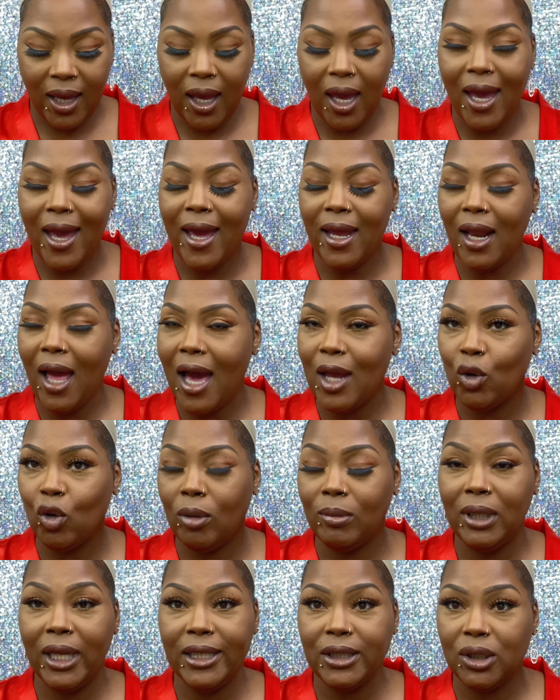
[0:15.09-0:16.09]
and I know I'm
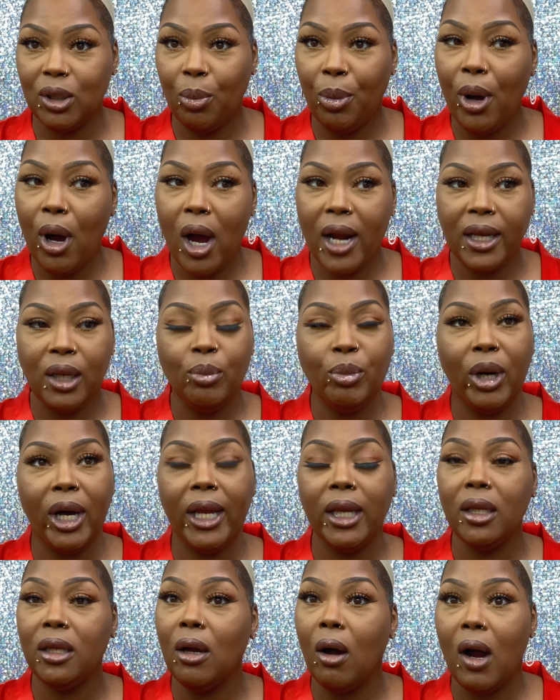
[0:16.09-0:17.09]
late to the party,
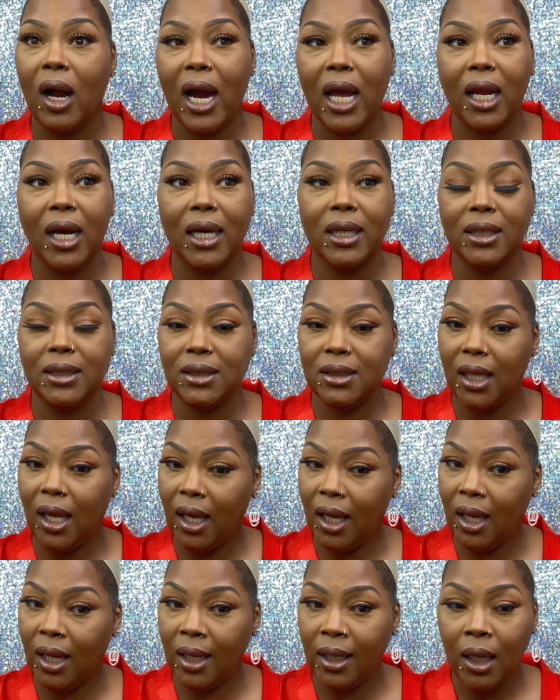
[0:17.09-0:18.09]
but y'all got to
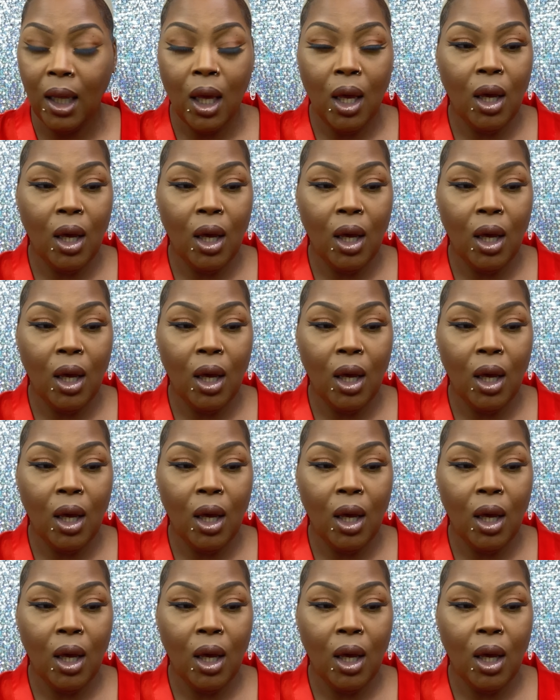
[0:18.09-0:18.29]
understand,